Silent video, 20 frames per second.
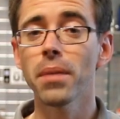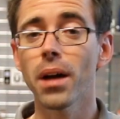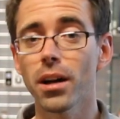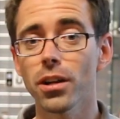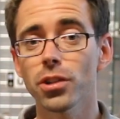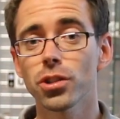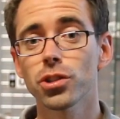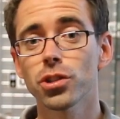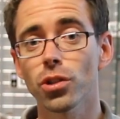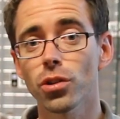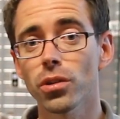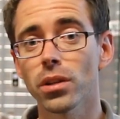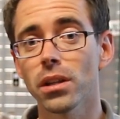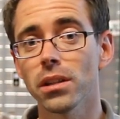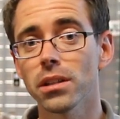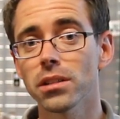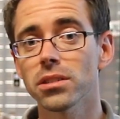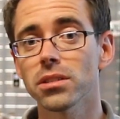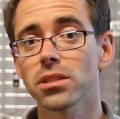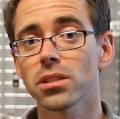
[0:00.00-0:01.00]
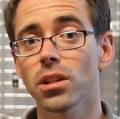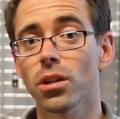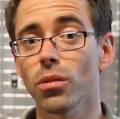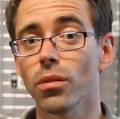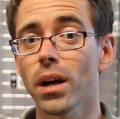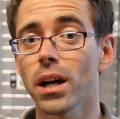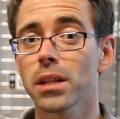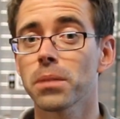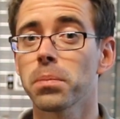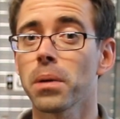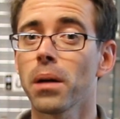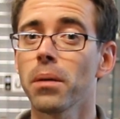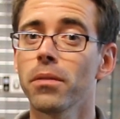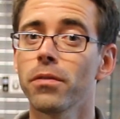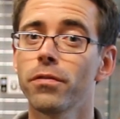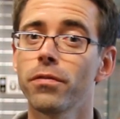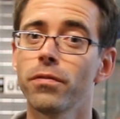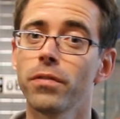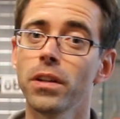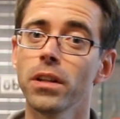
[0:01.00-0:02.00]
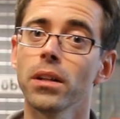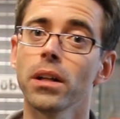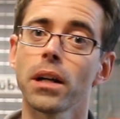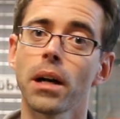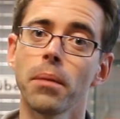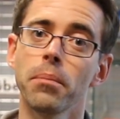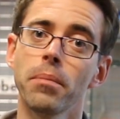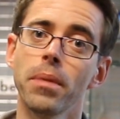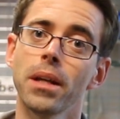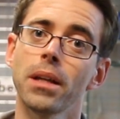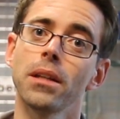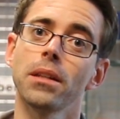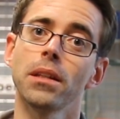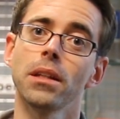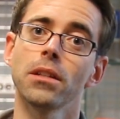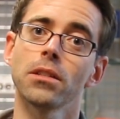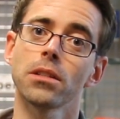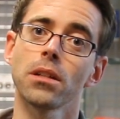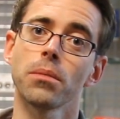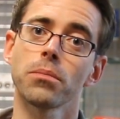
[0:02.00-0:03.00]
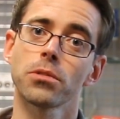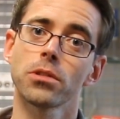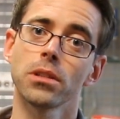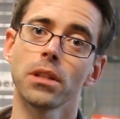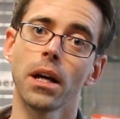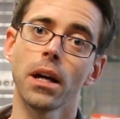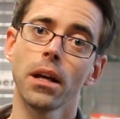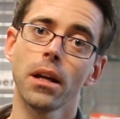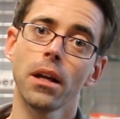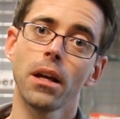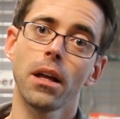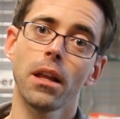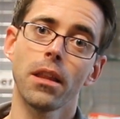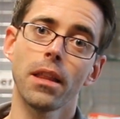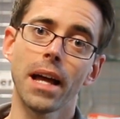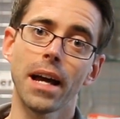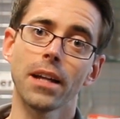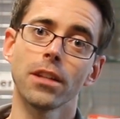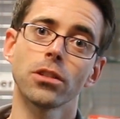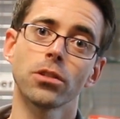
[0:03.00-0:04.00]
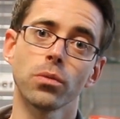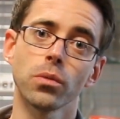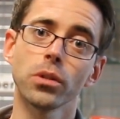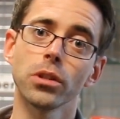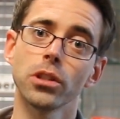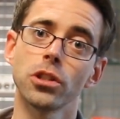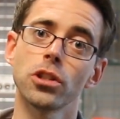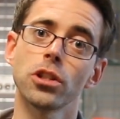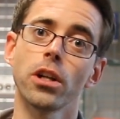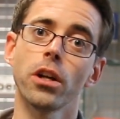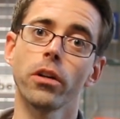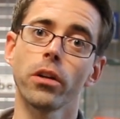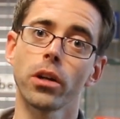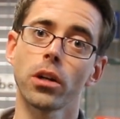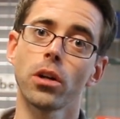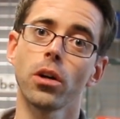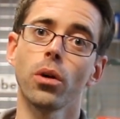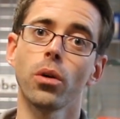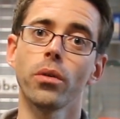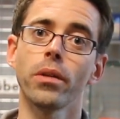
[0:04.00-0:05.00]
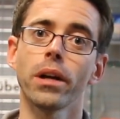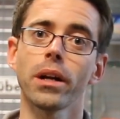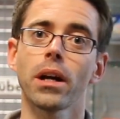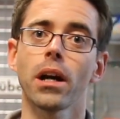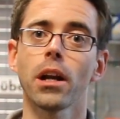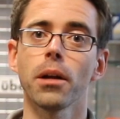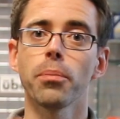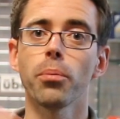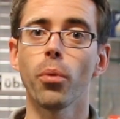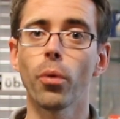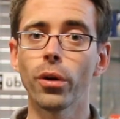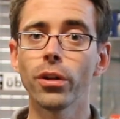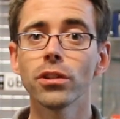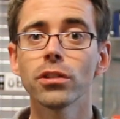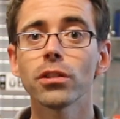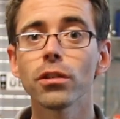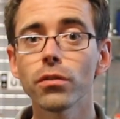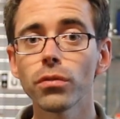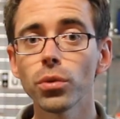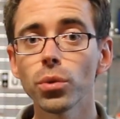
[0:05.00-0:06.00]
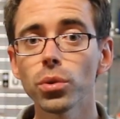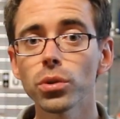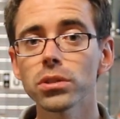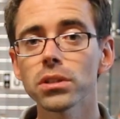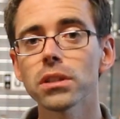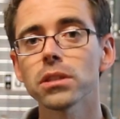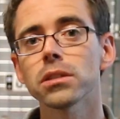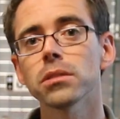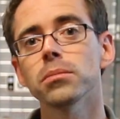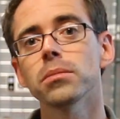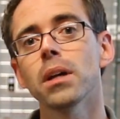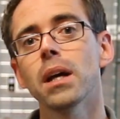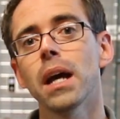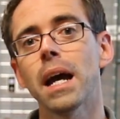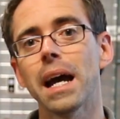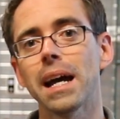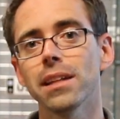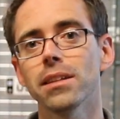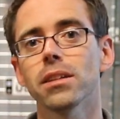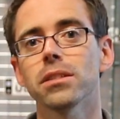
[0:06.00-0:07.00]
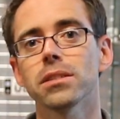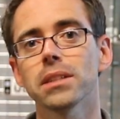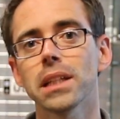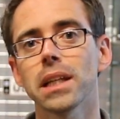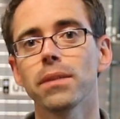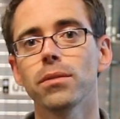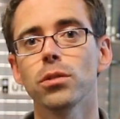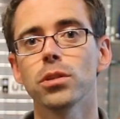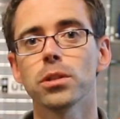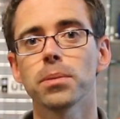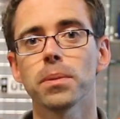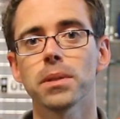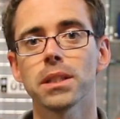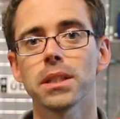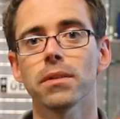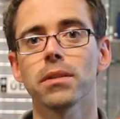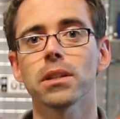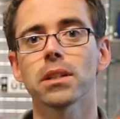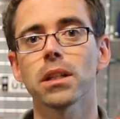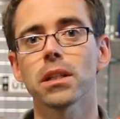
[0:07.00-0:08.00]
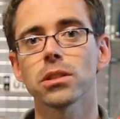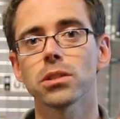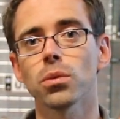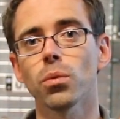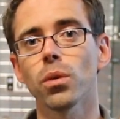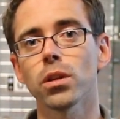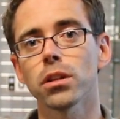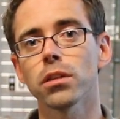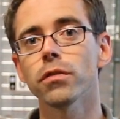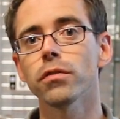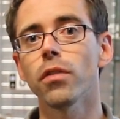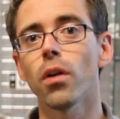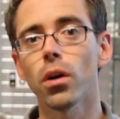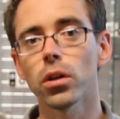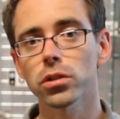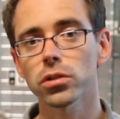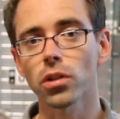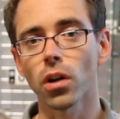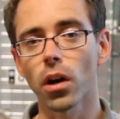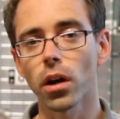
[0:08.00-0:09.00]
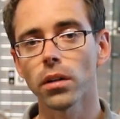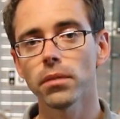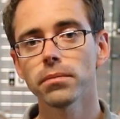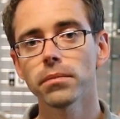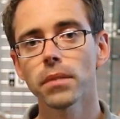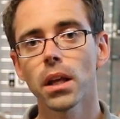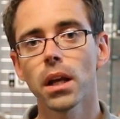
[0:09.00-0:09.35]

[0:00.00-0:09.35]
not sure that this is correct, but I feel like I'm making the assumption that that is a really generic code that kind of points to the fuel system and doesn't give you specifics as to what the faults are.